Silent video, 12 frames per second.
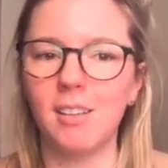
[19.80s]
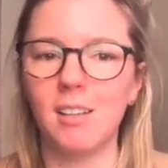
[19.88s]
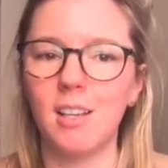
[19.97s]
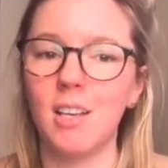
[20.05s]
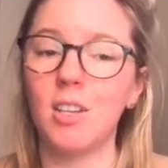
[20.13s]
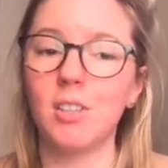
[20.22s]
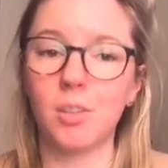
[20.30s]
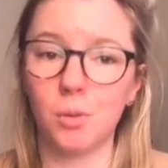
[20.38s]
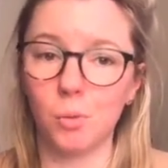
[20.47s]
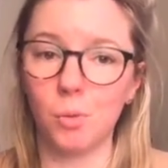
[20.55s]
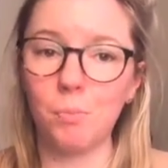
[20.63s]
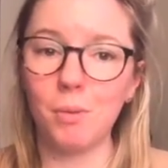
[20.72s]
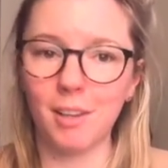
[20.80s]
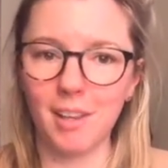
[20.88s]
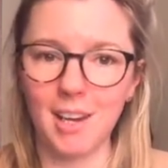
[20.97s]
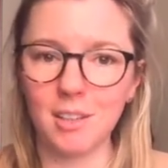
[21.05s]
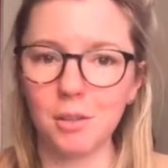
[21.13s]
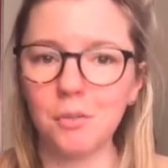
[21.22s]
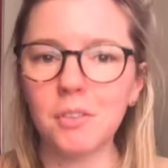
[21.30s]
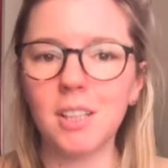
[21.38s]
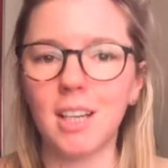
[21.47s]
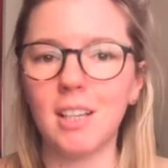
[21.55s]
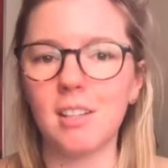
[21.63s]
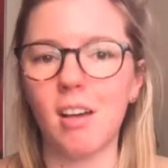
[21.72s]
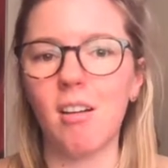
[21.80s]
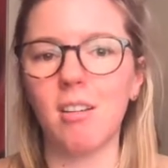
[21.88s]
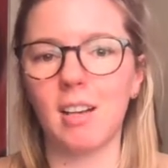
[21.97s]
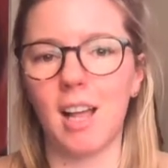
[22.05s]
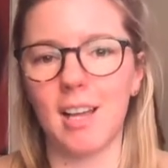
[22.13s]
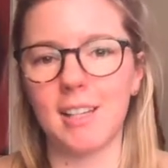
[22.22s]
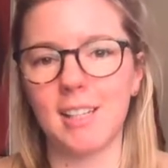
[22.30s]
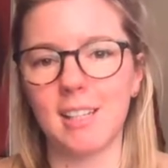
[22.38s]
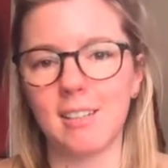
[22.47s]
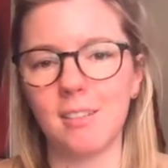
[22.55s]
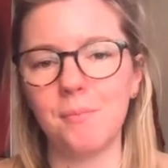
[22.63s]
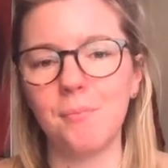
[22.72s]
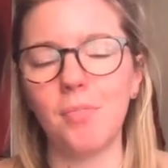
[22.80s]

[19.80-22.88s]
So by the end of today's art lesson,